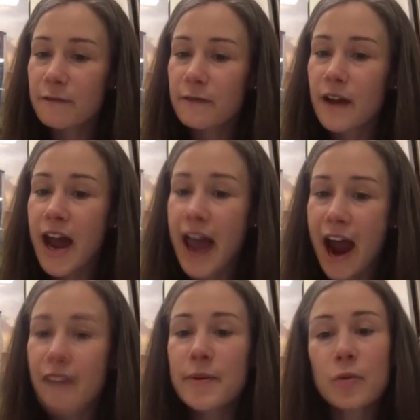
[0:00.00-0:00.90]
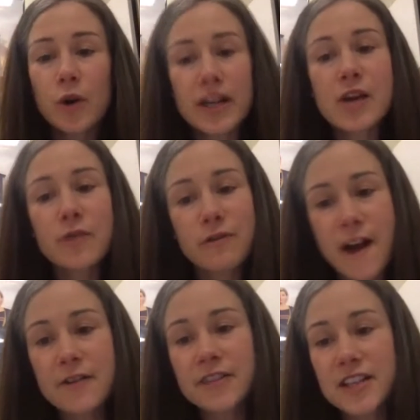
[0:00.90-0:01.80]
I have been working with
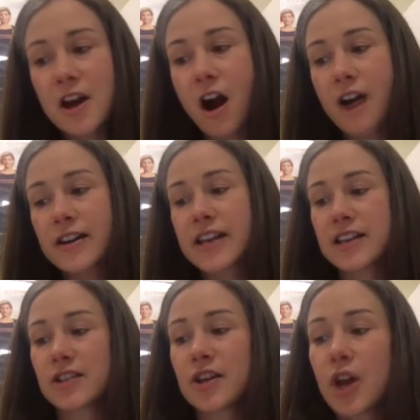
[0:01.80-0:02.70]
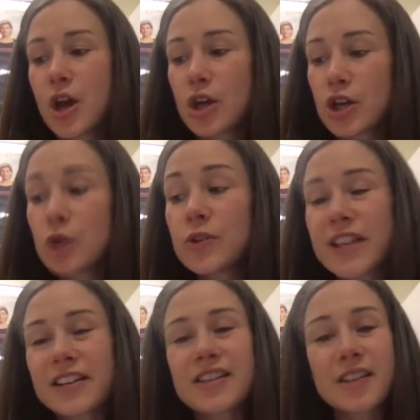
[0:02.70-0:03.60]
faculty on is
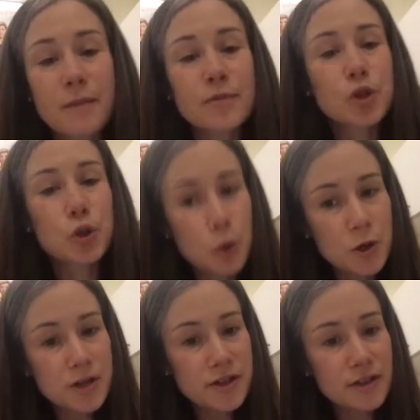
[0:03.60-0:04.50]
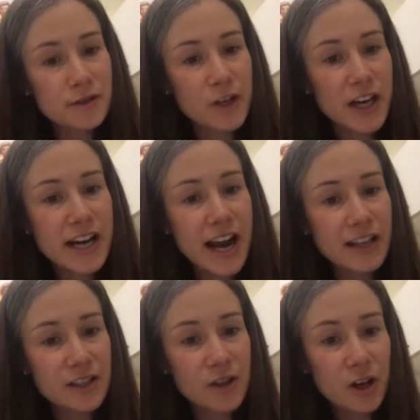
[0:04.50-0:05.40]
using some tools for
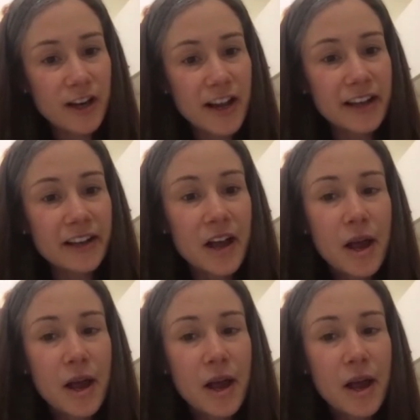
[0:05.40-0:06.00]
connected learning,